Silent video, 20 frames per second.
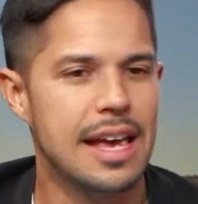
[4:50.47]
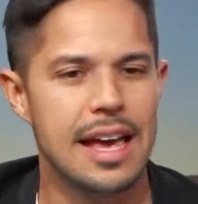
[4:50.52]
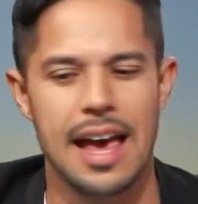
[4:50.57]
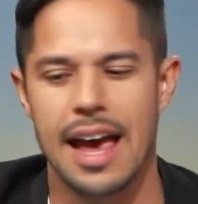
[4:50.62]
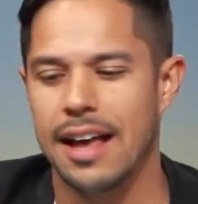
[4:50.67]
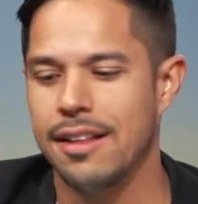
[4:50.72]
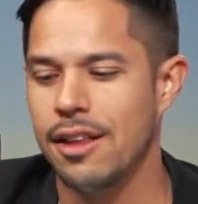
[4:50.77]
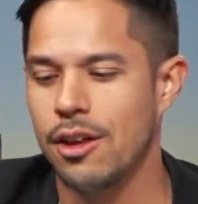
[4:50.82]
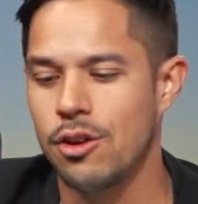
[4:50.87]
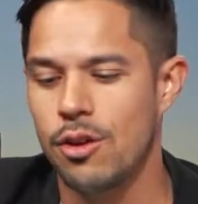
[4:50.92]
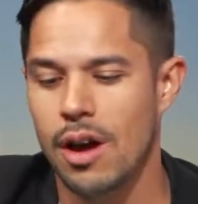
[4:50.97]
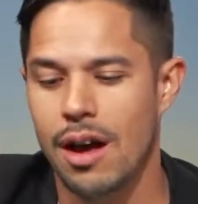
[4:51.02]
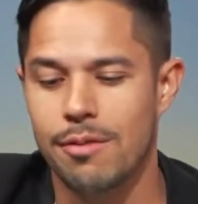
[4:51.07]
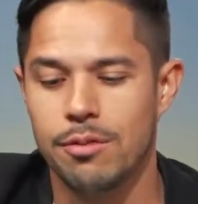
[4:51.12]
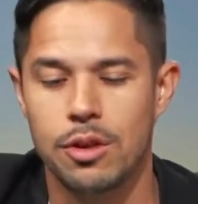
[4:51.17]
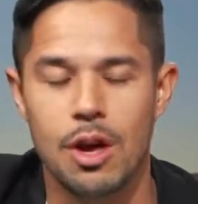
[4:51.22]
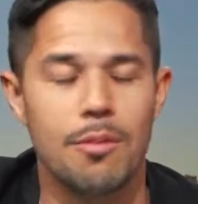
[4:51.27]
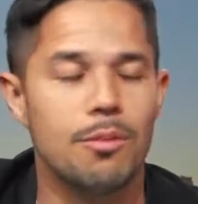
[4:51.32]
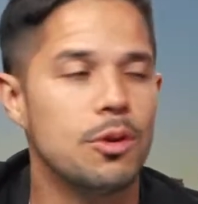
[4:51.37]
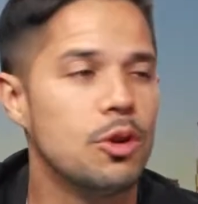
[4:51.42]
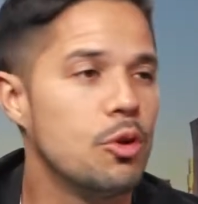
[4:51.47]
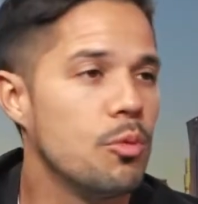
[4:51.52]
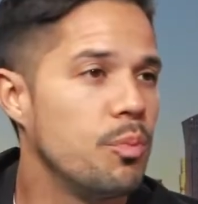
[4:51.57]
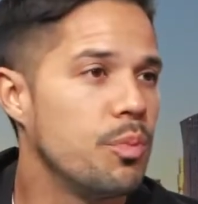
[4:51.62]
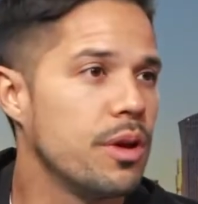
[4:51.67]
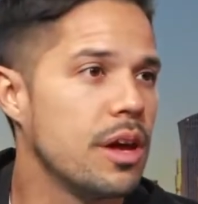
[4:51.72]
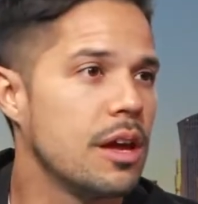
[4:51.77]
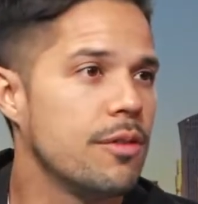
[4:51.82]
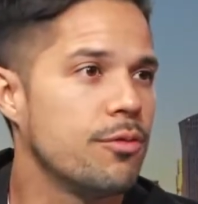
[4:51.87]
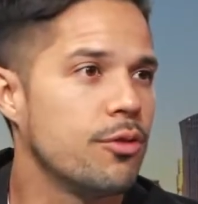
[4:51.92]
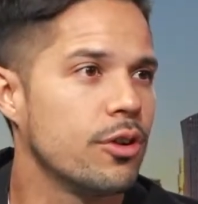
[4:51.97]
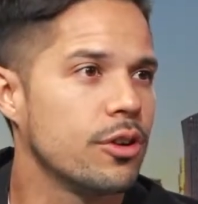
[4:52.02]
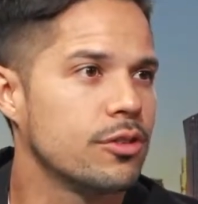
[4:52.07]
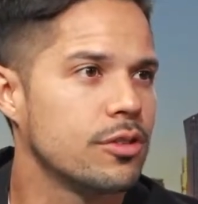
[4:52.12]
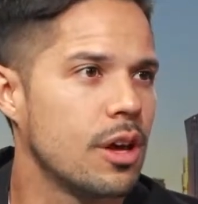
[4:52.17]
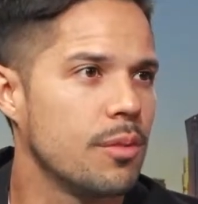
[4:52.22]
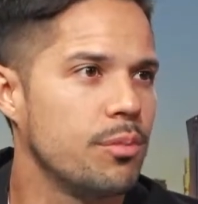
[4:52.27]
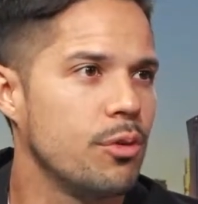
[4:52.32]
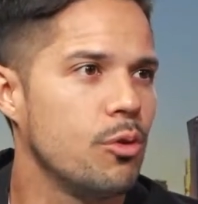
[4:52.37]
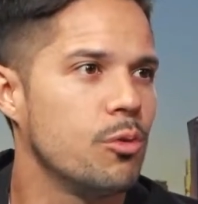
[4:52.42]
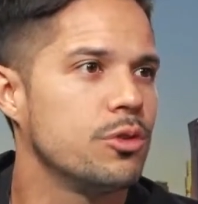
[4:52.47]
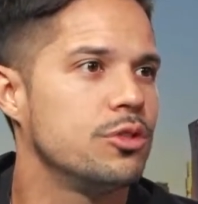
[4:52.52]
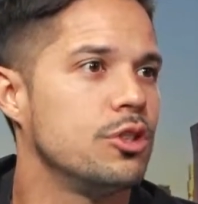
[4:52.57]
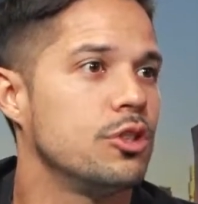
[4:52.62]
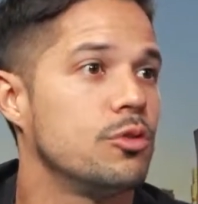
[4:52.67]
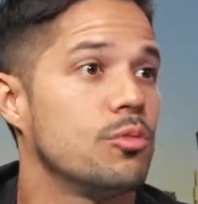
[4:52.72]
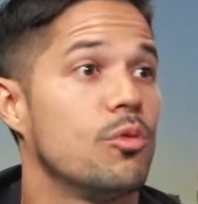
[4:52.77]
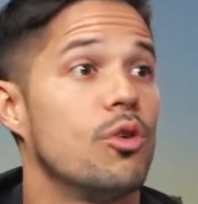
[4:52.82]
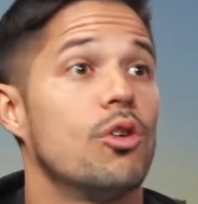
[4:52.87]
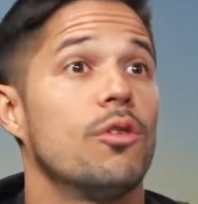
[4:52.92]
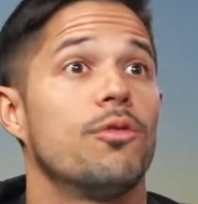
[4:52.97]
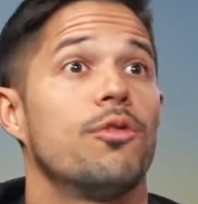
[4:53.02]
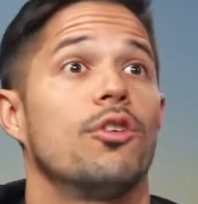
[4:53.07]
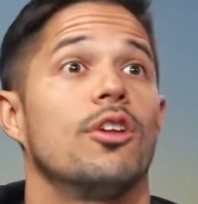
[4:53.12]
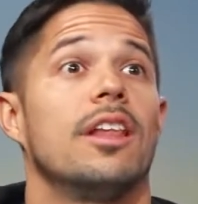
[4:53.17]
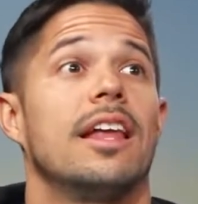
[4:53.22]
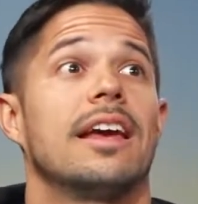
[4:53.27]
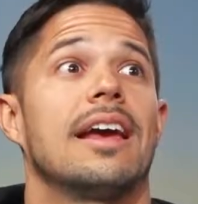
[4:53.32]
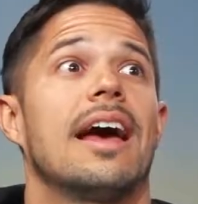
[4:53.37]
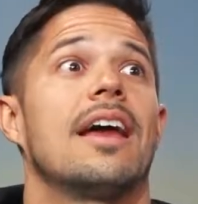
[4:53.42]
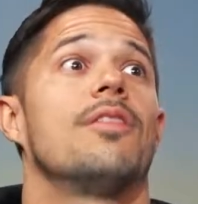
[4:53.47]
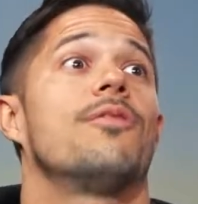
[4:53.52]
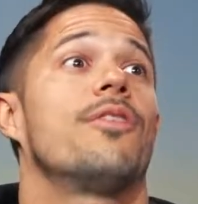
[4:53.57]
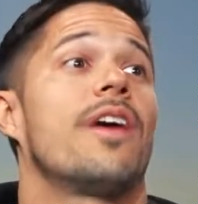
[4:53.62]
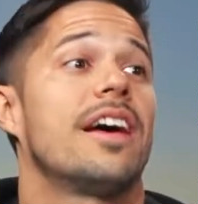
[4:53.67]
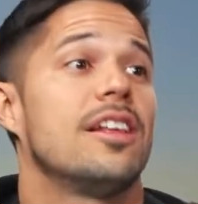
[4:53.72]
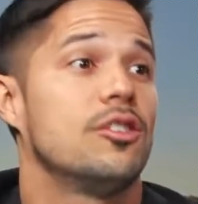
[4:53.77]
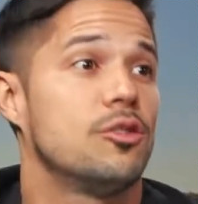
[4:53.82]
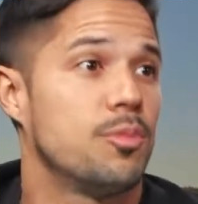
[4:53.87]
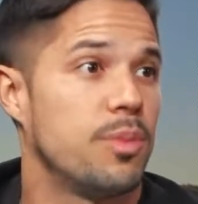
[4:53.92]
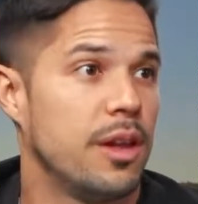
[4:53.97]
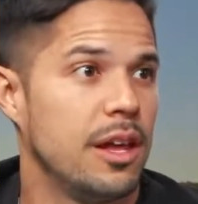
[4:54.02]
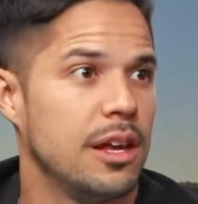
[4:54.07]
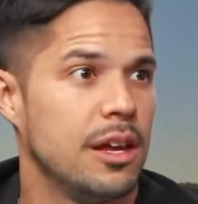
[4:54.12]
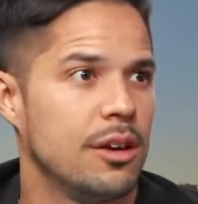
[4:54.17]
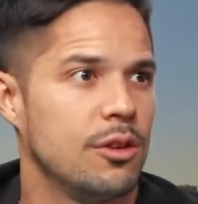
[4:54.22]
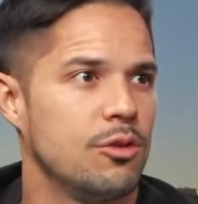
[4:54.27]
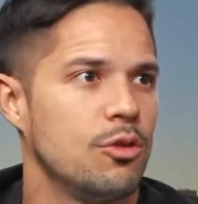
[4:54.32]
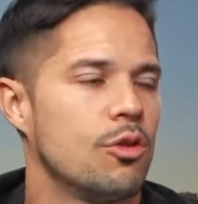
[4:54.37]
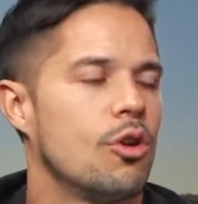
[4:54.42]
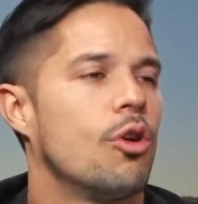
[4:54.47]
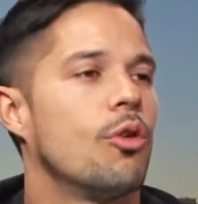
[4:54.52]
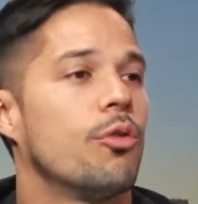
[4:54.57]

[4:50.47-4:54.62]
And then you have WPA, for example, which is more for like advanced player. You go